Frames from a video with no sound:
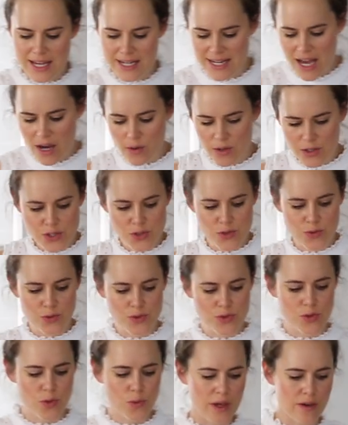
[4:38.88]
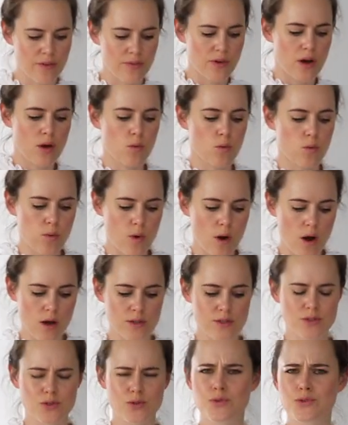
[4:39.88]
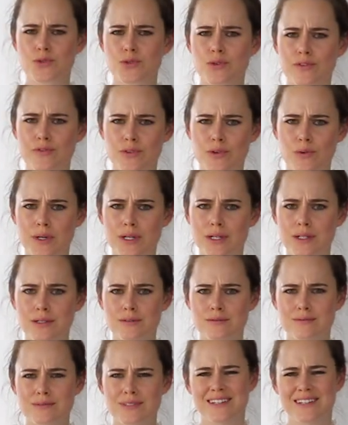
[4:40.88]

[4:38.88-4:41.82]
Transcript: Now our streusel, we have raw streusel, if you will.